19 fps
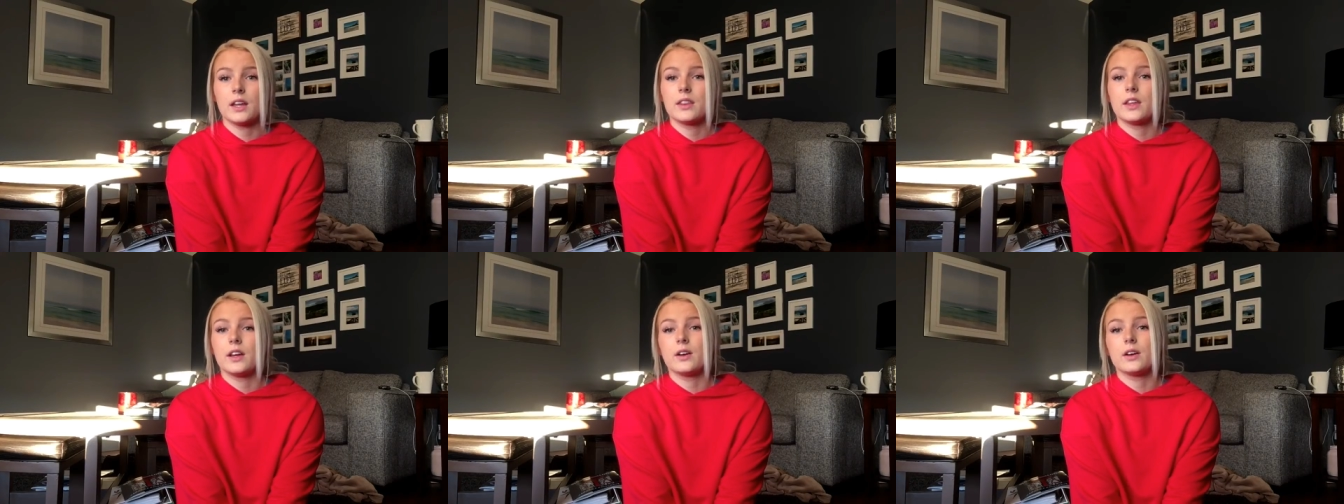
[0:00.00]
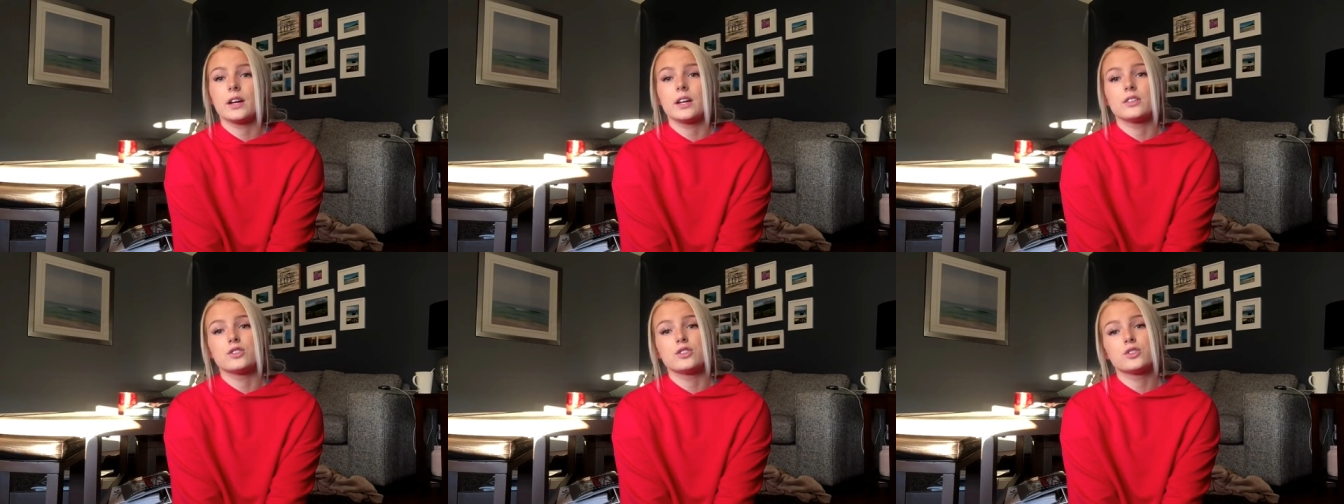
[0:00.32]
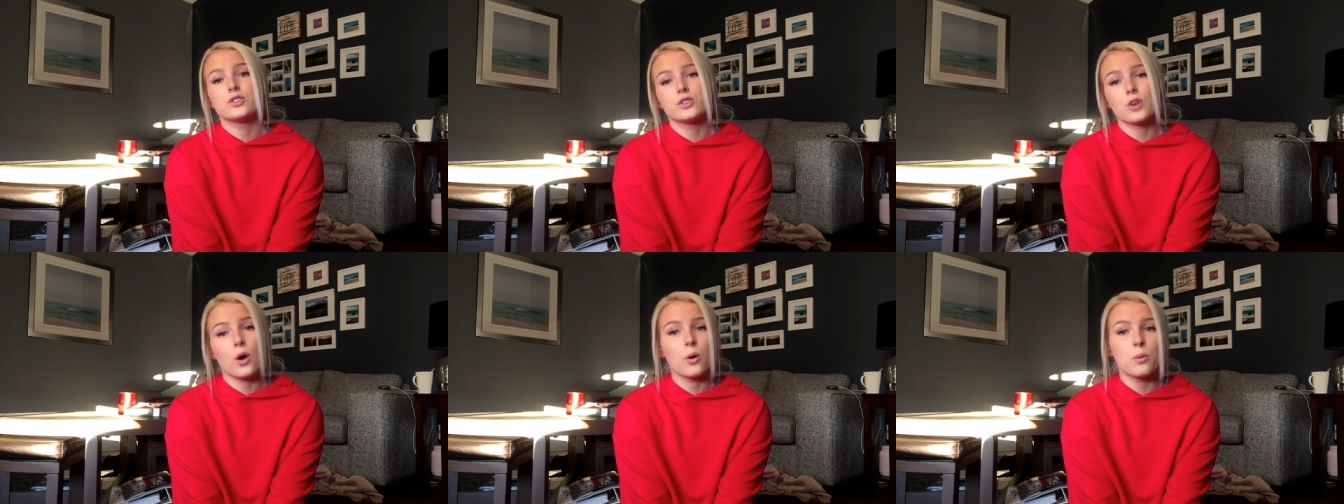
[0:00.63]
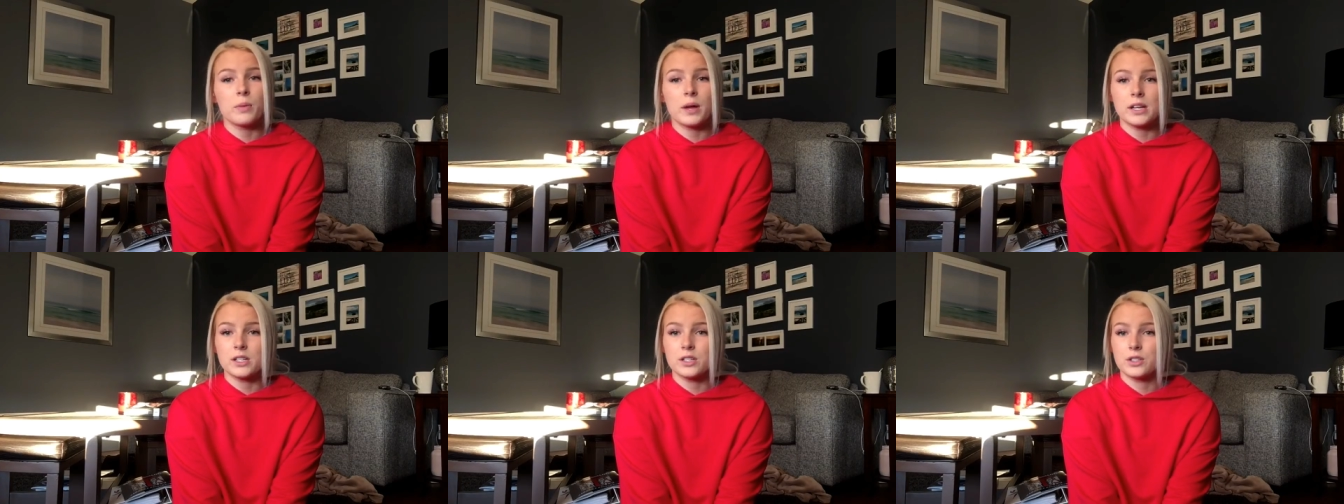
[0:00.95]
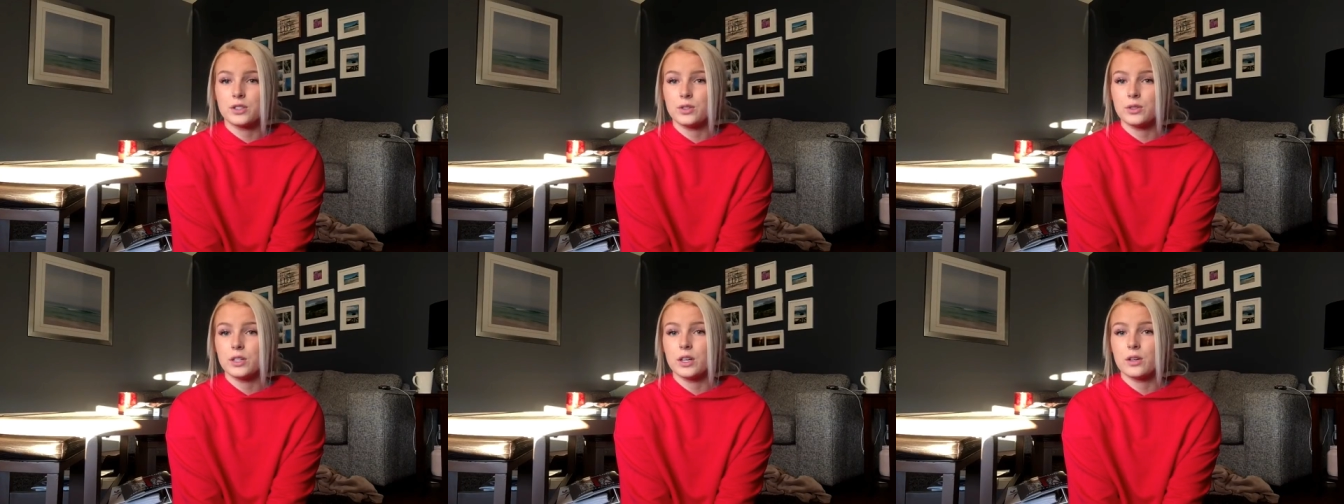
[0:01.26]
there is so many
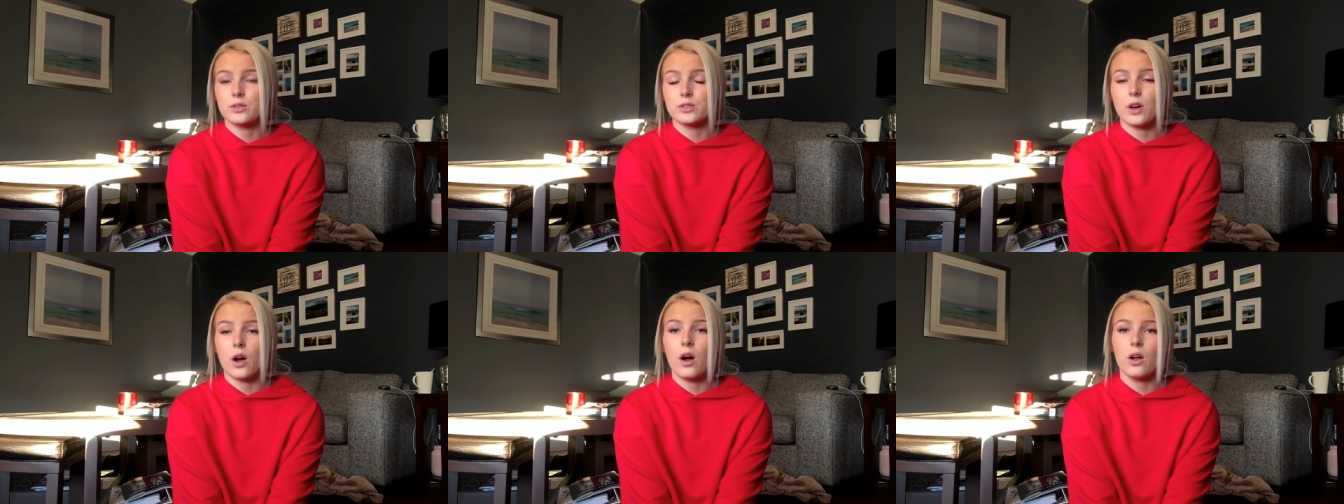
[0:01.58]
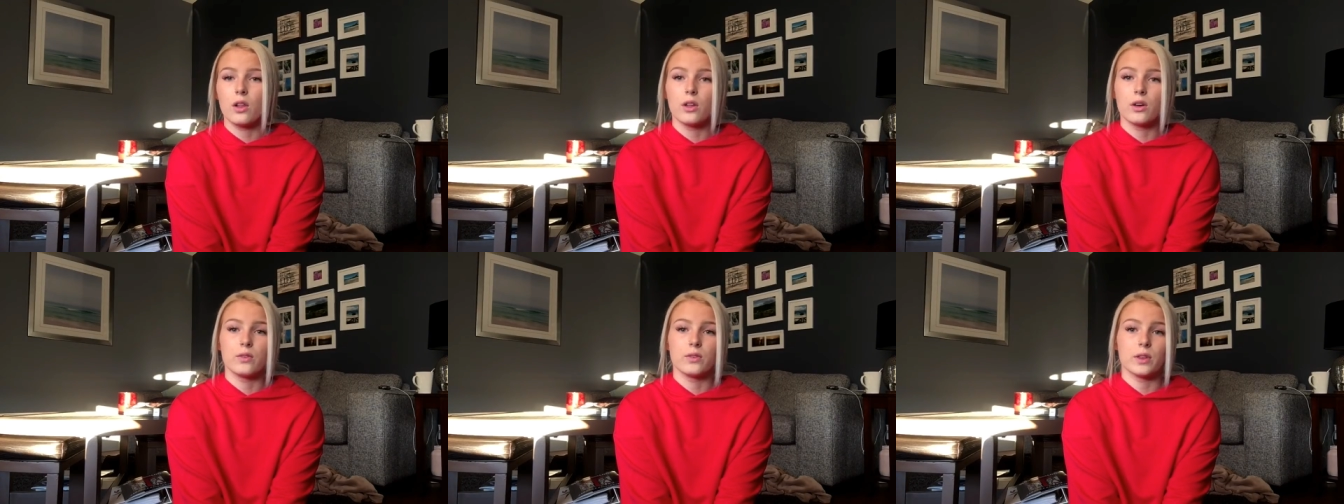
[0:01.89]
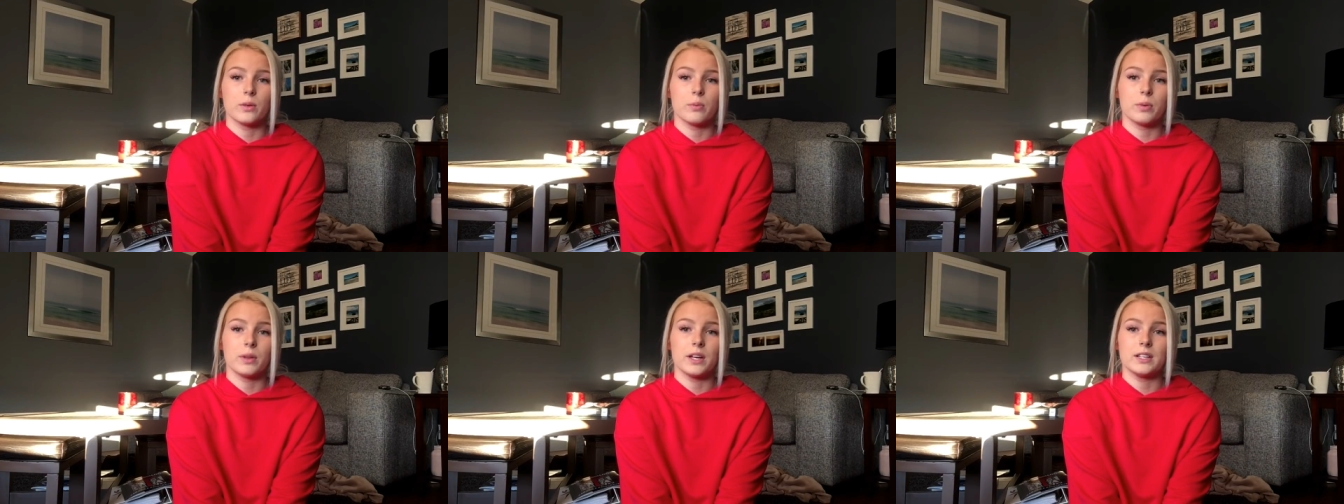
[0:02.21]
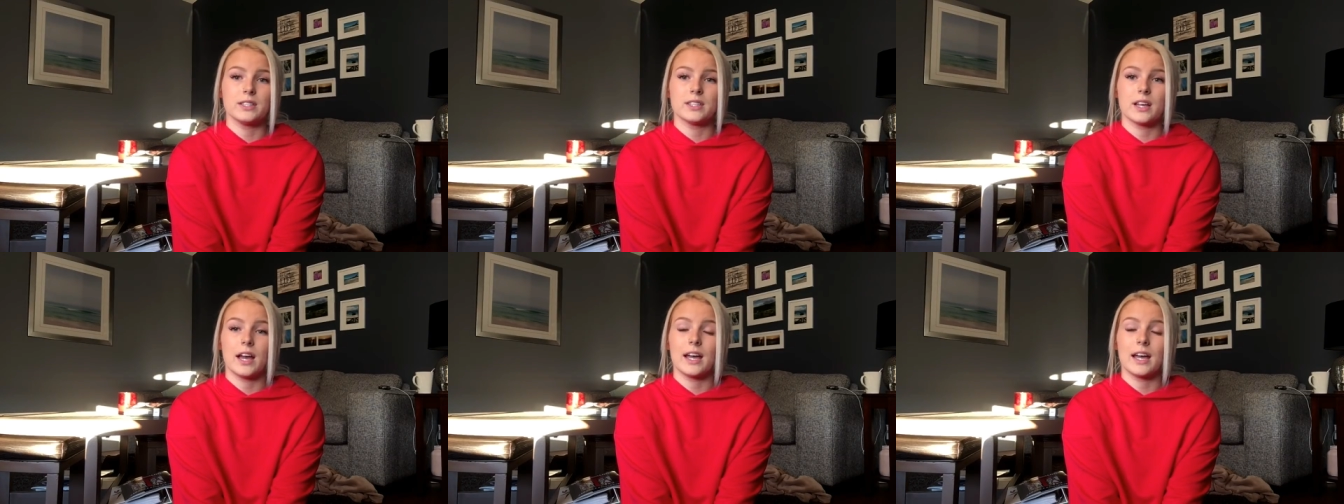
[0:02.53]
studios all over the place.